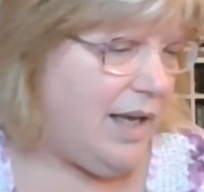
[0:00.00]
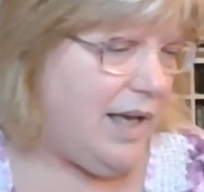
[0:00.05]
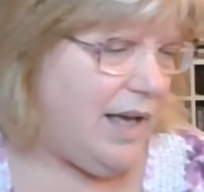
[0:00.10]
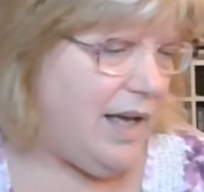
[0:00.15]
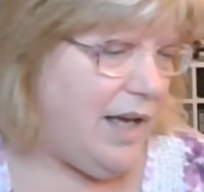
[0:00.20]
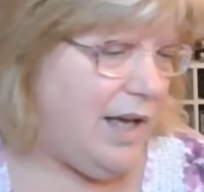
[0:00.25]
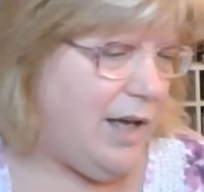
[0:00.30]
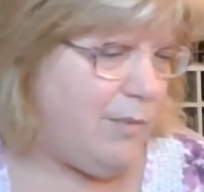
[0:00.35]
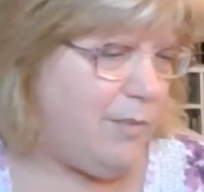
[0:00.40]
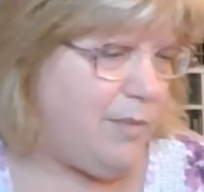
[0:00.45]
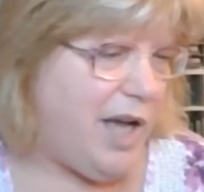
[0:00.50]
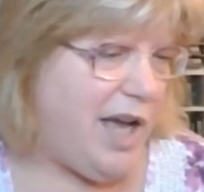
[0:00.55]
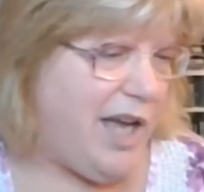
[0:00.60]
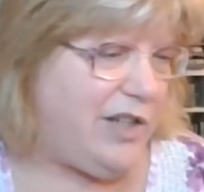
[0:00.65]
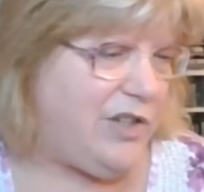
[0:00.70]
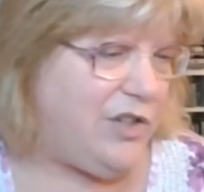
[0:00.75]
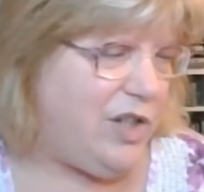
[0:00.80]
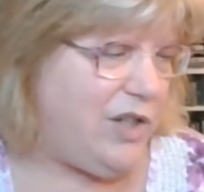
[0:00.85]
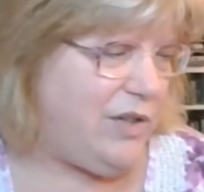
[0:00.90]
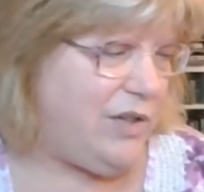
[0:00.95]
I
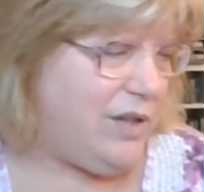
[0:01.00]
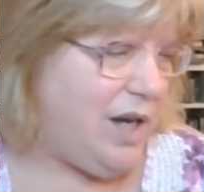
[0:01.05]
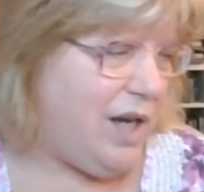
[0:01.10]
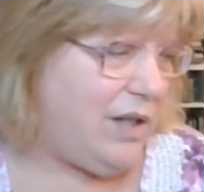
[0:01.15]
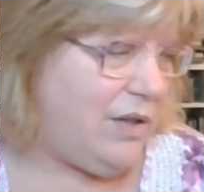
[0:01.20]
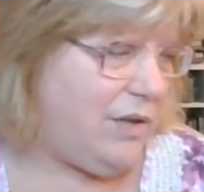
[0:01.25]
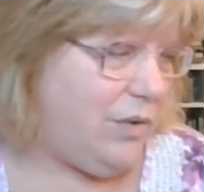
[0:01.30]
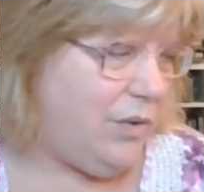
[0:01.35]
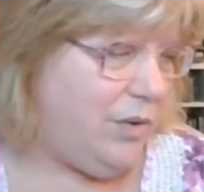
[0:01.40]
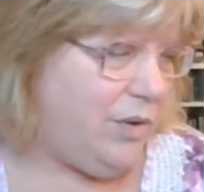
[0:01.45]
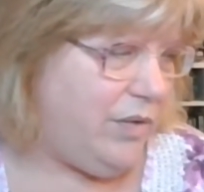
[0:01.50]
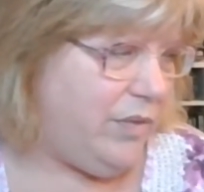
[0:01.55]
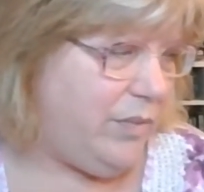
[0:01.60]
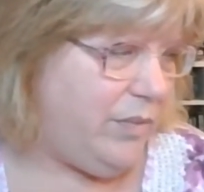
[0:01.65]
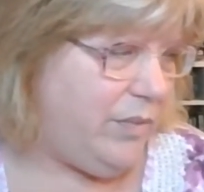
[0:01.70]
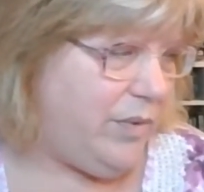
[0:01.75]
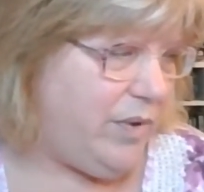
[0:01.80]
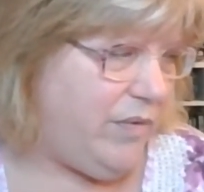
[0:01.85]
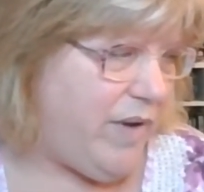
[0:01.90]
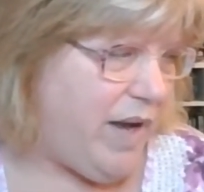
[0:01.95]
just got an order
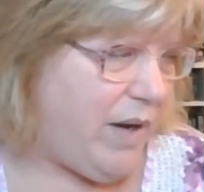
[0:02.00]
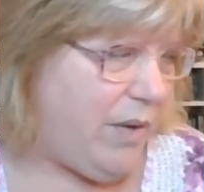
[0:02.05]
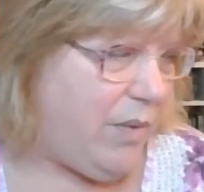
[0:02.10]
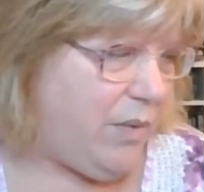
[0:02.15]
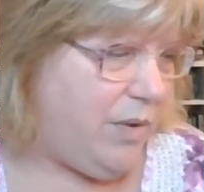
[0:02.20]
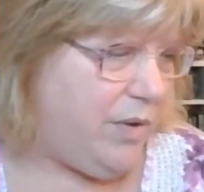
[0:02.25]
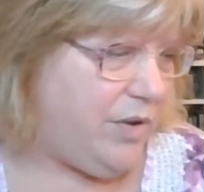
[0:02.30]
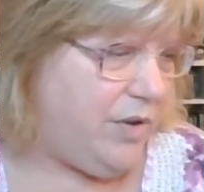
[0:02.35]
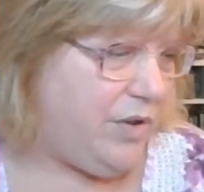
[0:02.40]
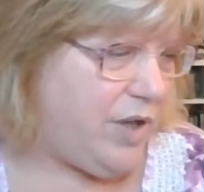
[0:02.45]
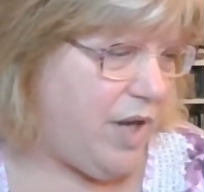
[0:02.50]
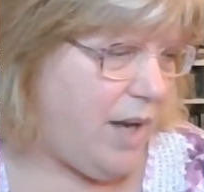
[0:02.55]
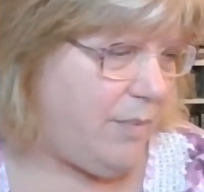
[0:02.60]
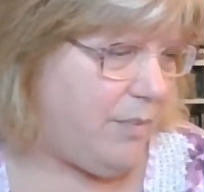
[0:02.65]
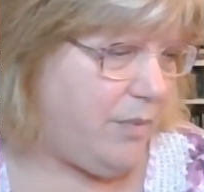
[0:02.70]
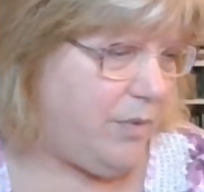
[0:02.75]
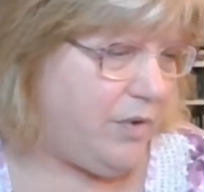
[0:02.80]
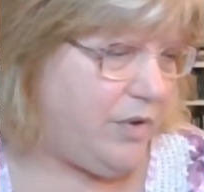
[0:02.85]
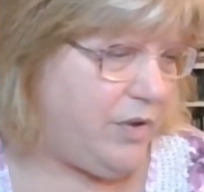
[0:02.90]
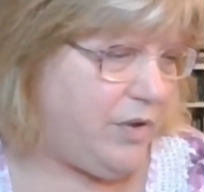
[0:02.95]
from the Fat Quarter Shop
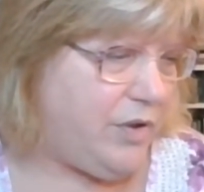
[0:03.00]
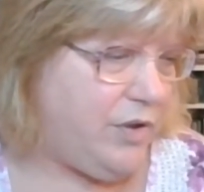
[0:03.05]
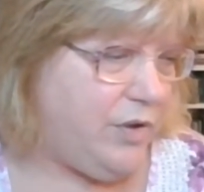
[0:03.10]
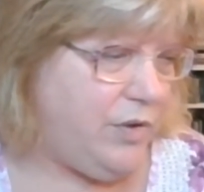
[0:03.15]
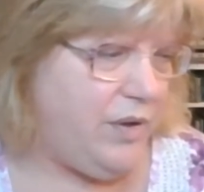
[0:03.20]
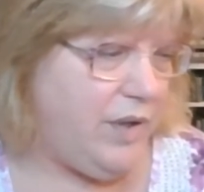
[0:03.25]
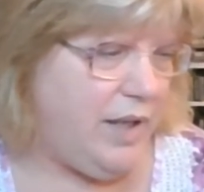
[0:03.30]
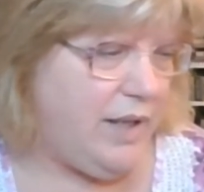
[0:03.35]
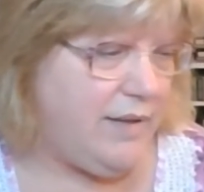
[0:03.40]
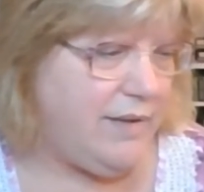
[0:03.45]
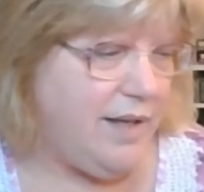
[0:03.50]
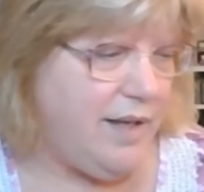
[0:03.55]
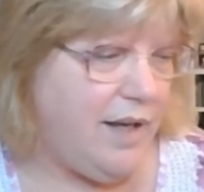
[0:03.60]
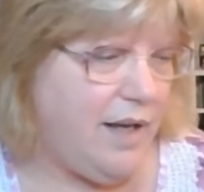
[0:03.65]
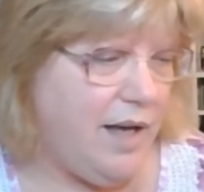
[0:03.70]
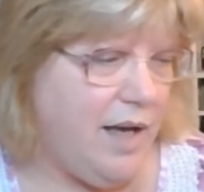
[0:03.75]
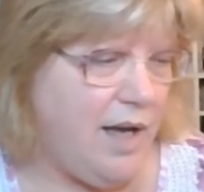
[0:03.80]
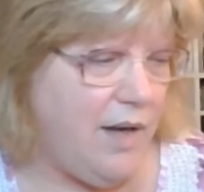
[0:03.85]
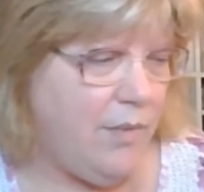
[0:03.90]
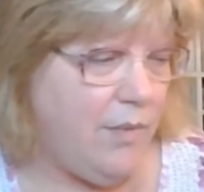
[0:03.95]
where the two things I
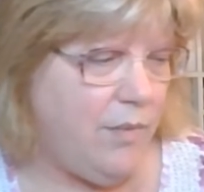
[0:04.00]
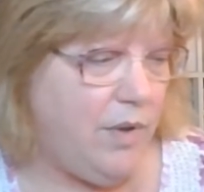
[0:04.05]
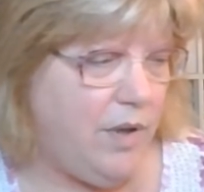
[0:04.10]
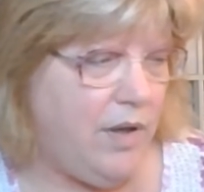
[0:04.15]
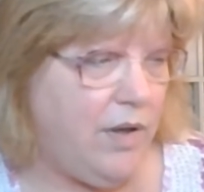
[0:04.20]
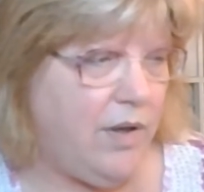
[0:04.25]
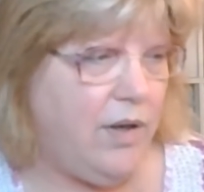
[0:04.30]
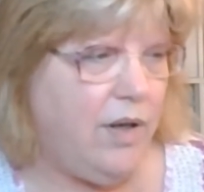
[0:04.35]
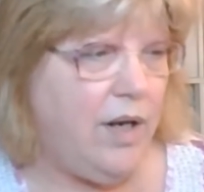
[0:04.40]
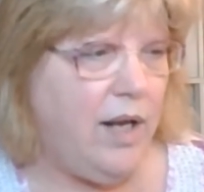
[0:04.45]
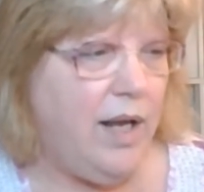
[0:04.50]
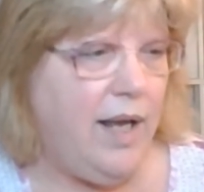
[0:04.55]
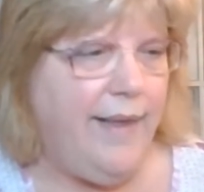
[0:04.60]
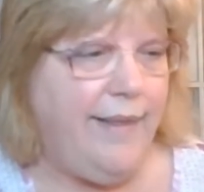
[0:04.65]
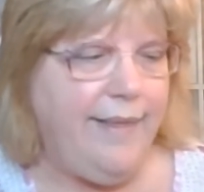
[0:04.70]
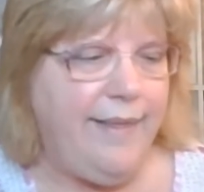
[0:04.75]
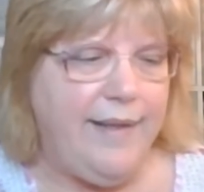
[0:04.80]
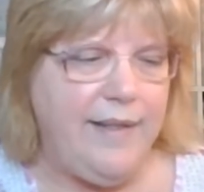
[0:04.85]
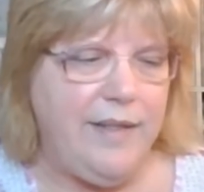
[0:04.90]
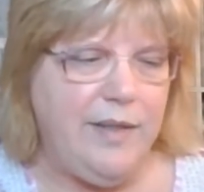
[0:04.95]
got were
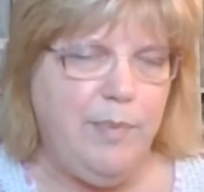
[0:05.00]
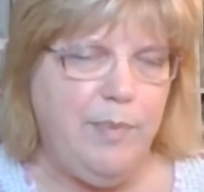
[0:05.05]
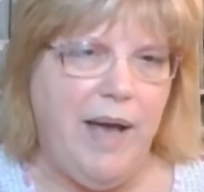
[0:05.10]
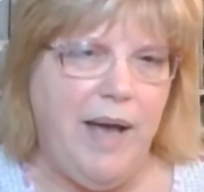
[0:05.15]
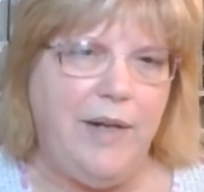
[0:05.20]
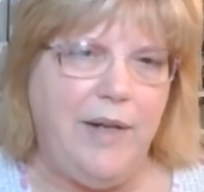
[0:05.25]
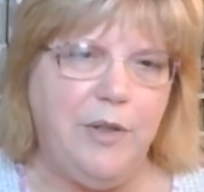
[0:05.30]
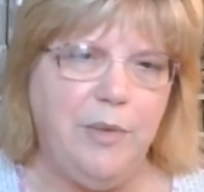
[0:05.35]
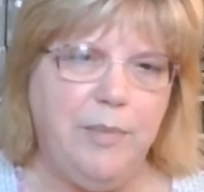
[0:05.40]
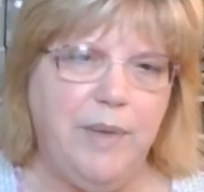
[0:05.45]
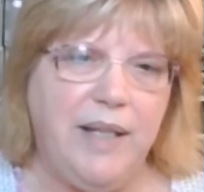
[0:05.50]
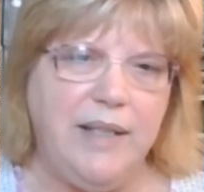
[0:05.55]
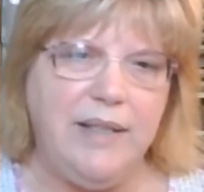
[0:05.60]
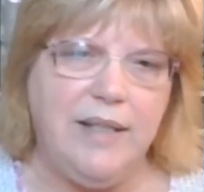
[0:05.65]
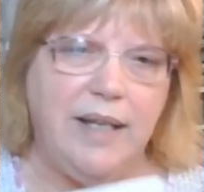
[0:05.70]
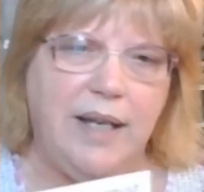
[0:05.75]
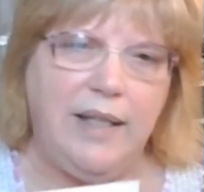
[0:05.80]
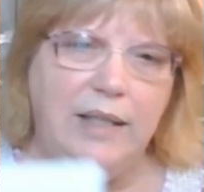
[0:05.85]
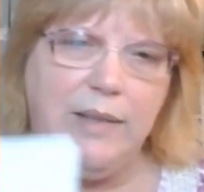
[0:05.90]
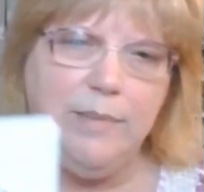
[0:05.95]
this pattern by
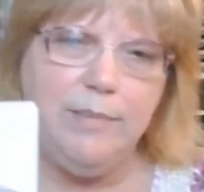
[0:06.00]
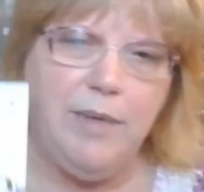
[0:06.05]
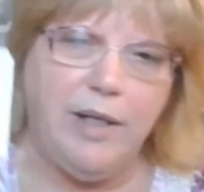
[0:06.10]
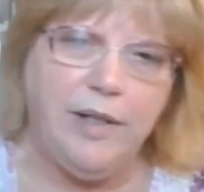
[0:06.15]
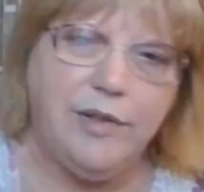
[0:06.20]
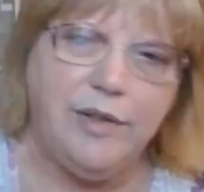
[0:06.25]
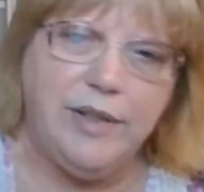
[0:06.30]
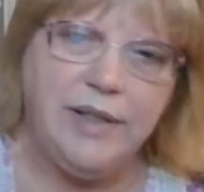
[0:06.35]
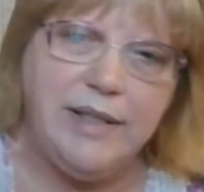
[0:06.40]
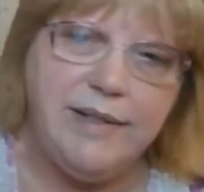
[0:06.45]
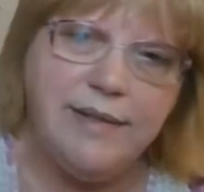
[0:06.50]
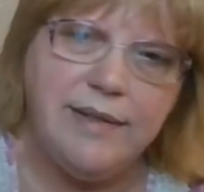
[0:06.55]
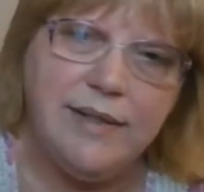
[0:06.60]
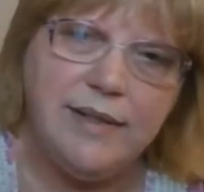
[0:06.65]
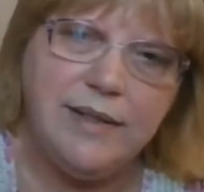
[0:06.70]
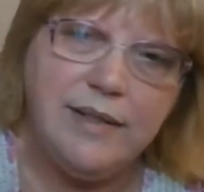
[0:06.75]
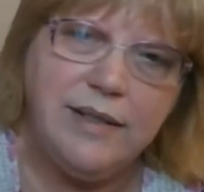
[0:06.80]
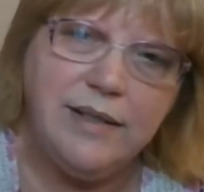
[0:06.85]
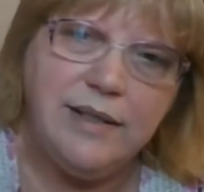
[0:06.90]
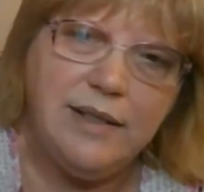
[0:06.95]
Tiny
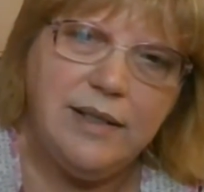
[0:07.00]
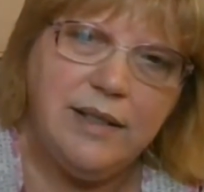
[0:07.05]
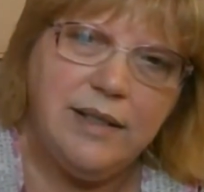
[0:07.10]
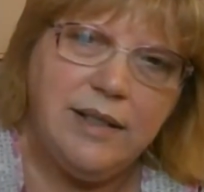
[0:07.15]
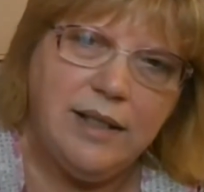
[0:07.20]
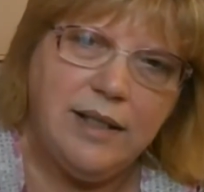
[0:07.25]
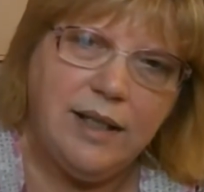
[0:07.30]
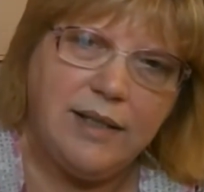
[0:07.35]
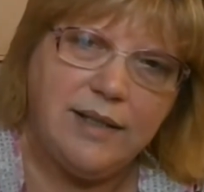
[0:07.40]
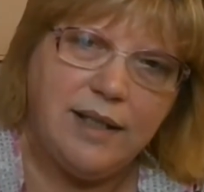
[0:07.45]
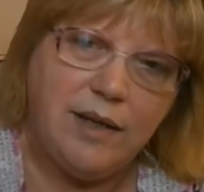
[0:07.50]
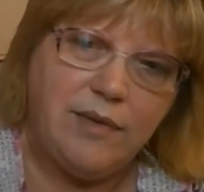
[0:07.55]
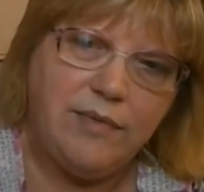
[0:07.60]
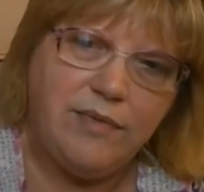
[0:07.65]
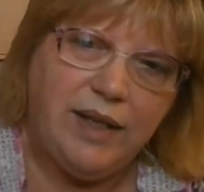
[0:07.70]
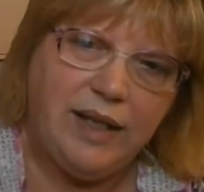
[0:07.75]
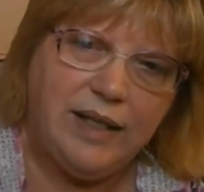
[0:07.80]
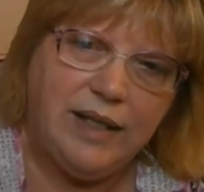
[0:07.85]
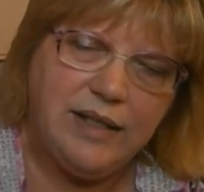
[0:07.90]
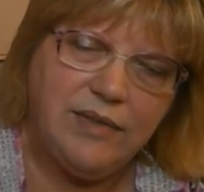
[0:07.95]
Modernist, because I
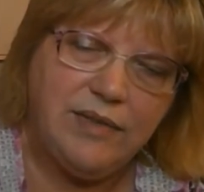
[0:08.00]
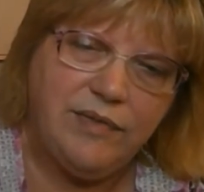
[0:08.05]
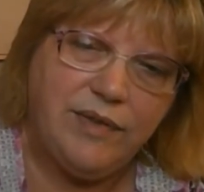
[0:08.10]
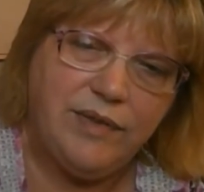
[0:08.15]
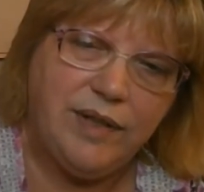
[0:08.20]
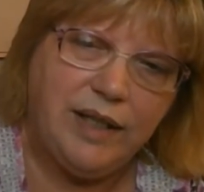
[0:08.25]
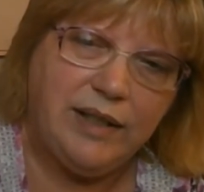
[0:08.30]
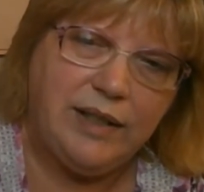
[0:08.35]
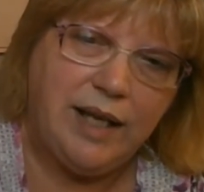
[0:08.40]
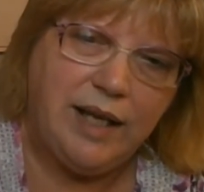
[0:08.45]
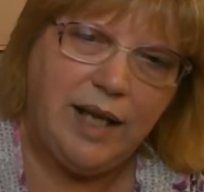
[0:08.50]
think it's fun.